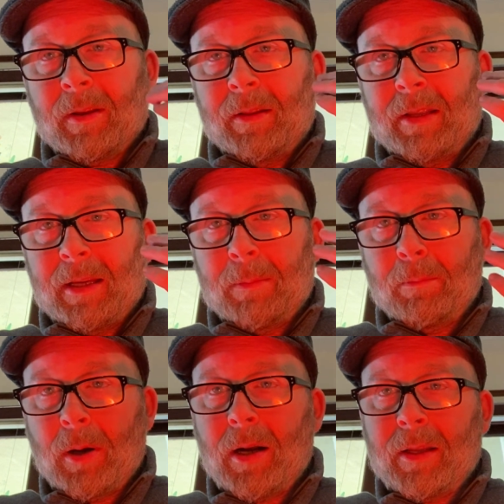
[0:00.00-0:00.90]
the
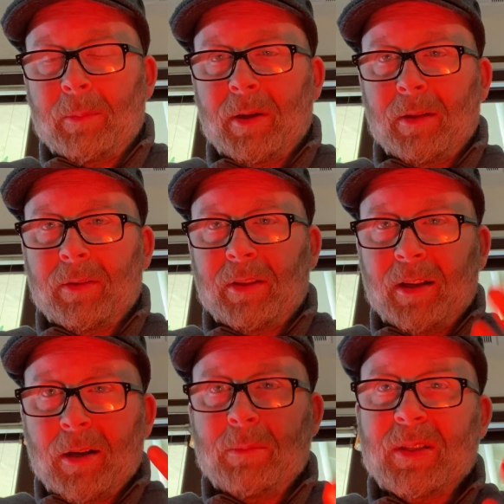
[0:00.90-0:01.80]
embodiment, the
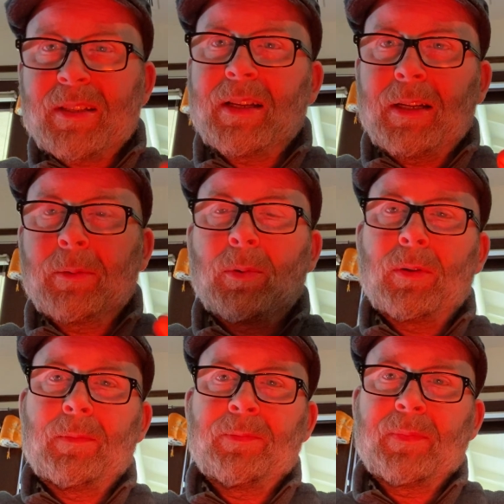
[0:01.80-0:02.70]

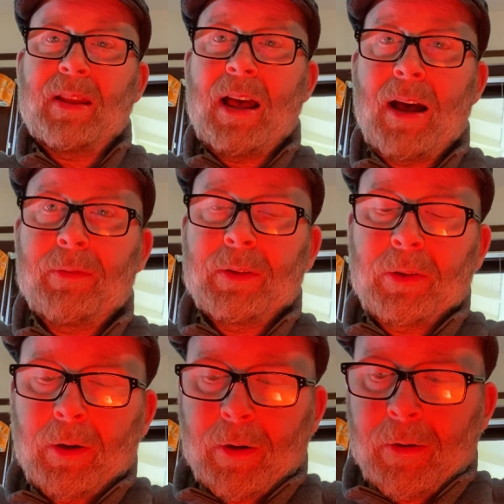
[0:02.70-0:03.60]
unmistakable
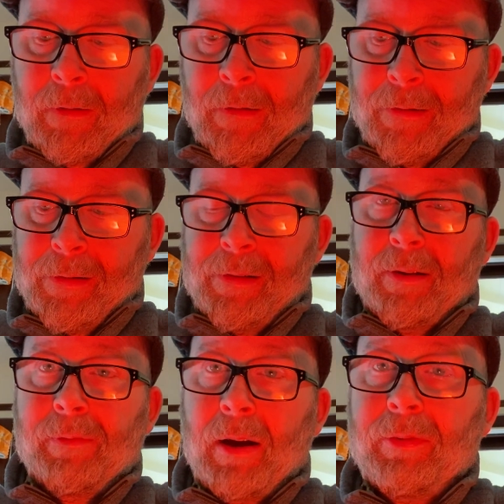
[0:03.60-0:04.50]
avatar
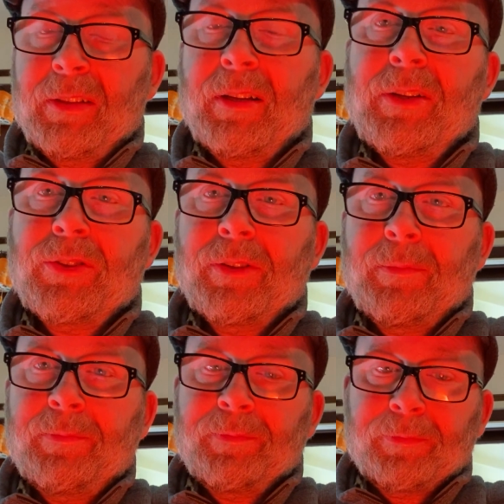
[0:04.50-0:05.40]
of
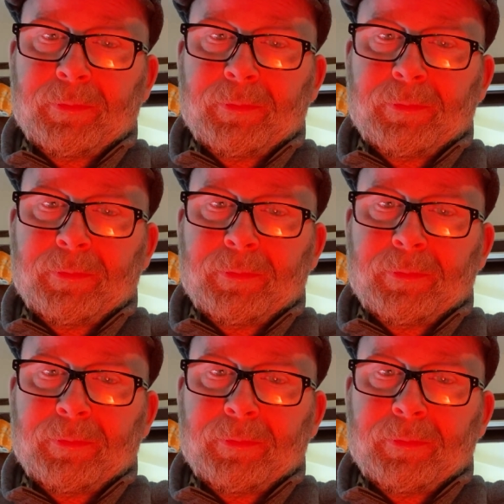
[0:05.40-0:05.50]
affectation